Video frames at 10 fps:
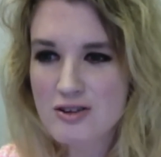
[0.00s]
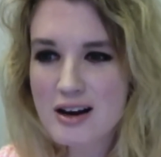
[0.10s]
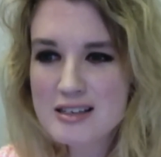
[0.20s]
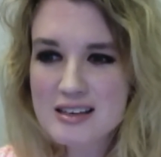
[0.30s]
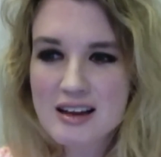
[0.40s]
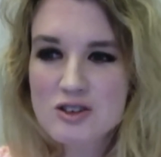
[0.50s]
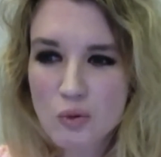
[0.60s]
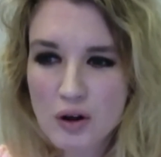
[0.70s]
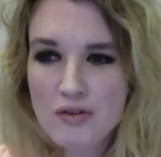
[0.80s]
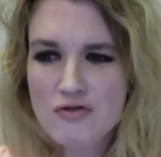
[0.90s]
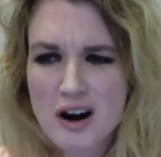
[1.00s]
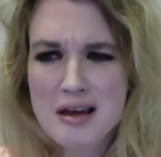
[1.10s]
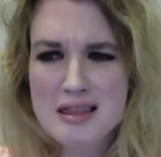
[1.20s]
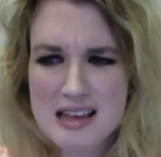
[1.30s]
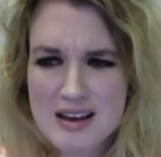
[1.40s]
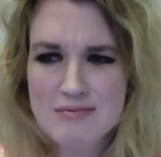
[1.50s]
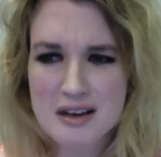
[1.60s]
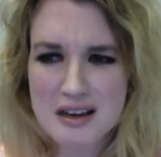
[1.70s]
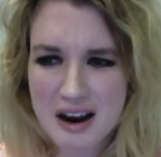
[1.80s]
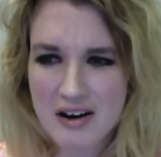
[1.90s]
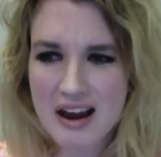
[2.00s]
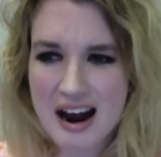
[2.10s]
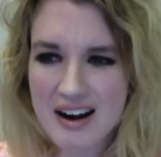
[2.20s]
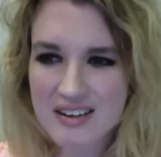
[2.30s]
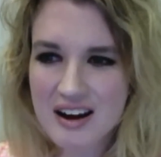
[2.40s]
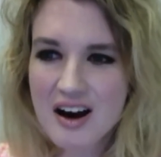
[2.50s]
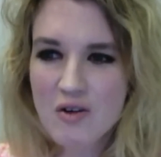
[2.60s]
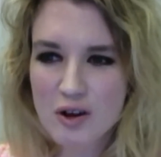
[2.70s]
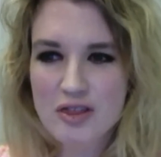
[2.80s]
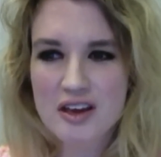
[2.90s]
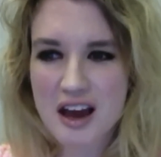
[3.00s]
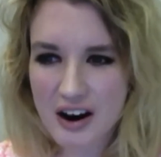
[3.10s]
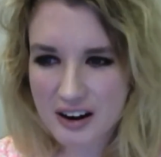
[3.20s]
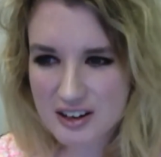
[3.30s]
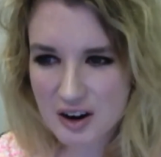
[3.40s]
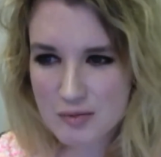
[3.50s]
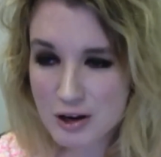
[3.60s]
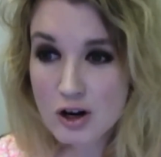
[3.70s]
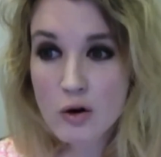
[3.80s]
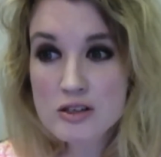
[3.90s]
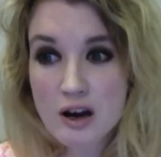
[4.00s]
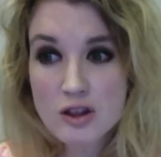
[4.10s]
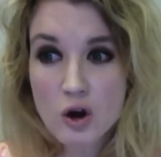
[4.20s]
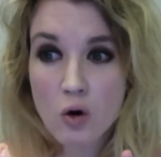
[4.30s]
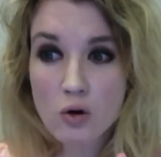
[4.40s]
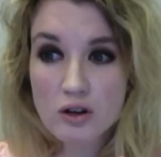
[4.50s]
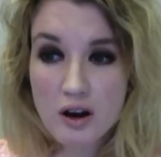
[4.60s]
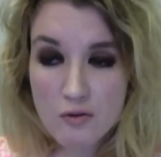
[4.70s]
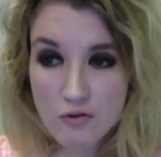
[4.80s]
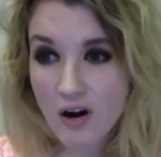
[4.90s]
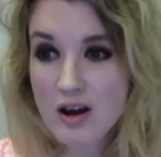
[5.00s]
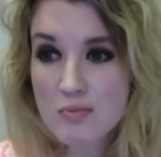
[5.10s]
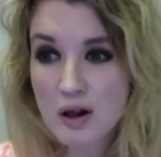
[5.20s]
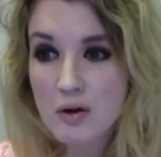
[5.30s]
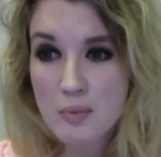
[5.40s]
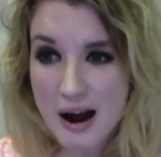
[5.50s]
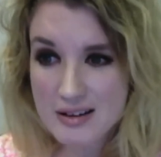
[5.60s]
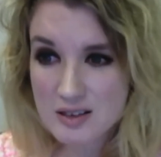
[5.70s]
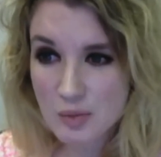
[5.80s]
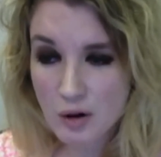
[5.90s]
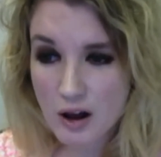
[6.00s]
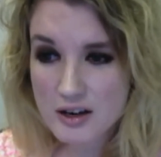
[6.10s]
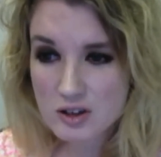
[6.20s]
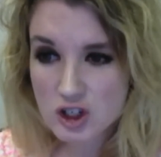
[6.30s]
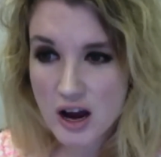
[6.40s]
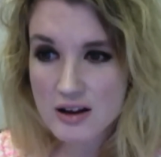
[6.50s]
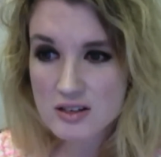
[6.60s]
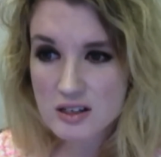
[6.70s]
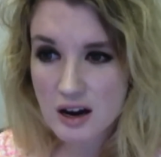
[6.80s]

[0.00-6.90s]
So I just think that's a really funny theme to carry out with the character. But you know, he's got the old Frank Miller bat symbol on his chest.